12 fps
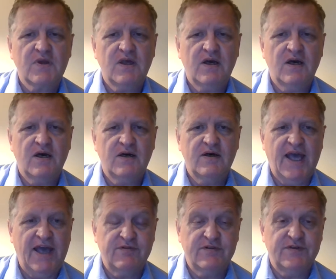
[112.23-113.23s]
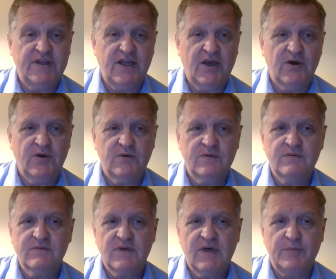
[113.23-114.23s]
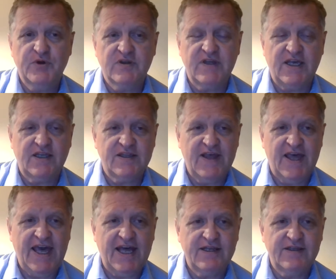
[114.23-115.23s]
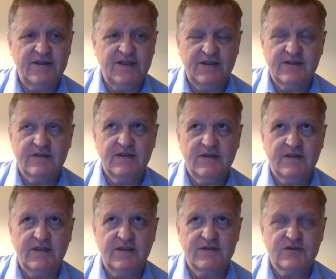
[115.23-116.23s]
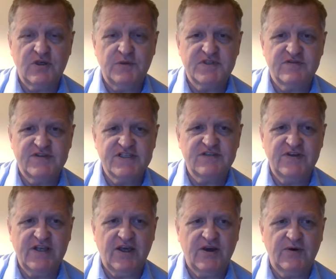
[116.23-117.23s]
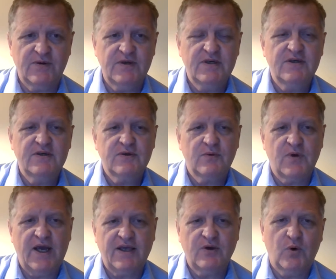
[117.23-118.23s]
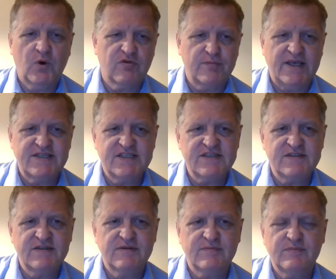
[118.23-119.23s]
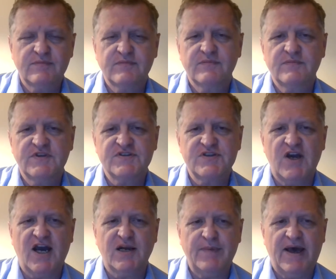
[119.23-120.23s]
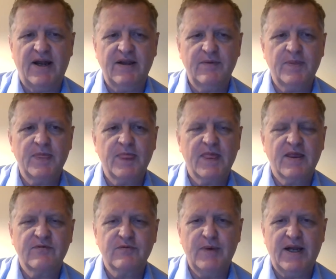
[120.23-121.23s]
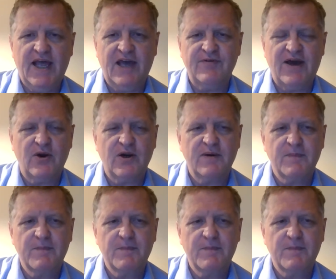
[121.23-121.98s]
I have a video. I'll put a link to that in the description of this video where I go over my system, just talking about it for about a half hour.